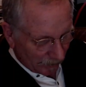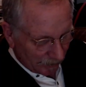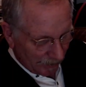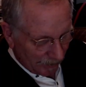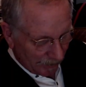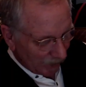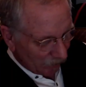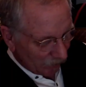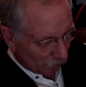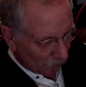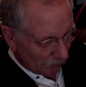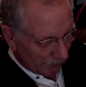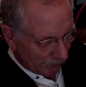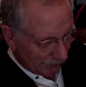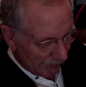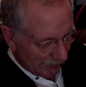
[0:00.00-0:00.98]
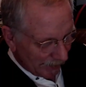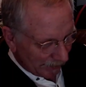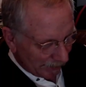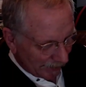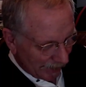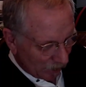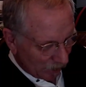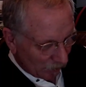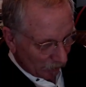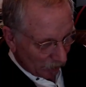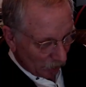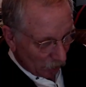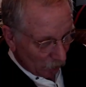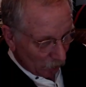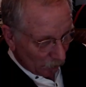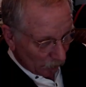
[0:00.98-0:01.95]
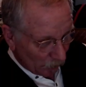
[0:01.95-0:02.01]
Daniel Big Dan Dowd,
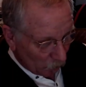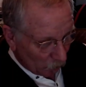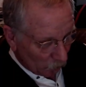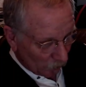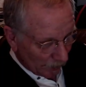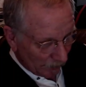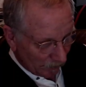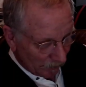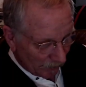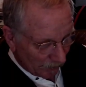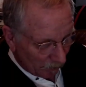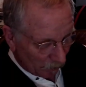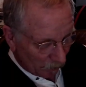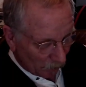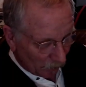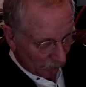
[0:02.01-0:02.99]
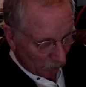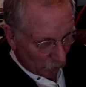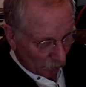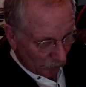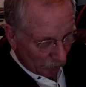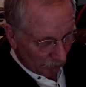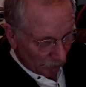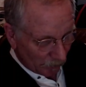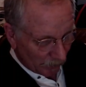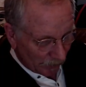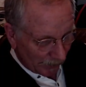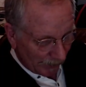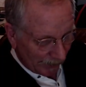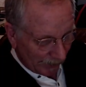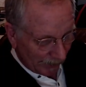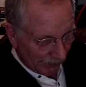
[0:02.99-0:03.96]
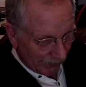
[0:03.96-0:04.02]
Omer Red Sample, William
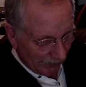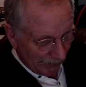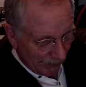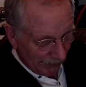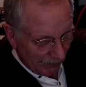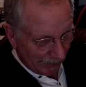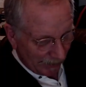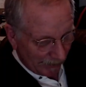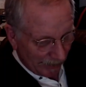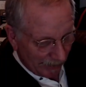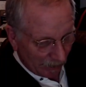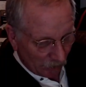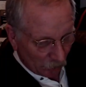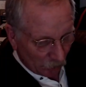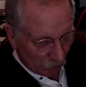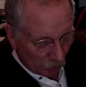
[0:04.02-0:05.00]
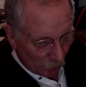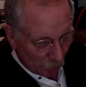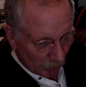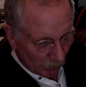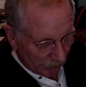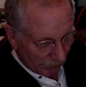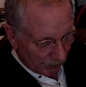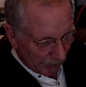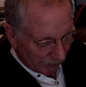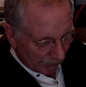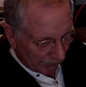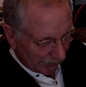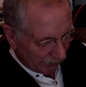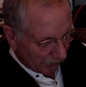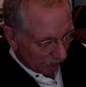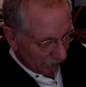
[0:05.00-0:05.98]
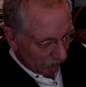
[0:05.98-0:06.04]
Delaney, and Daniel York
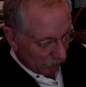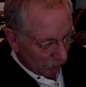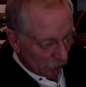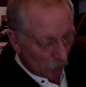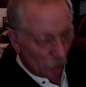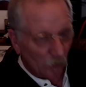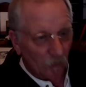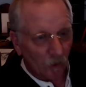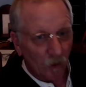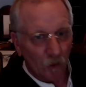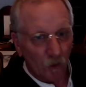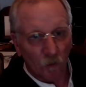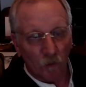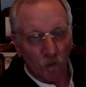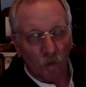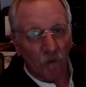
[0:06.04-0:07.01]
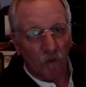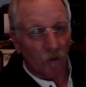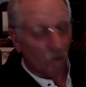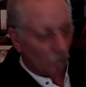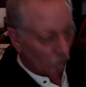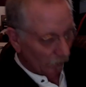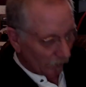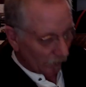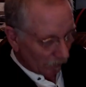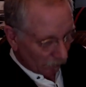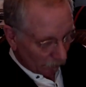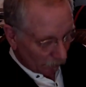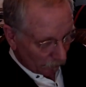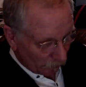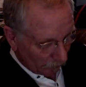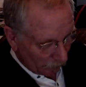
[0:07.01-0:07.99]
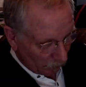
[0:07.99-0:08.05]
Kelly, who would often
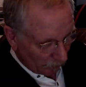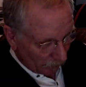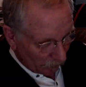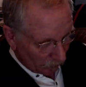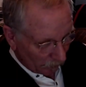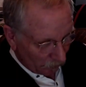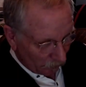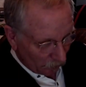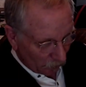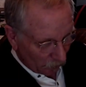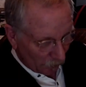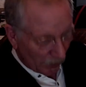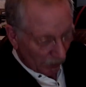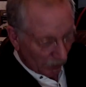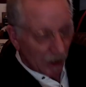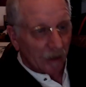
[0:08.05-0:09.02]
frequent the saloon.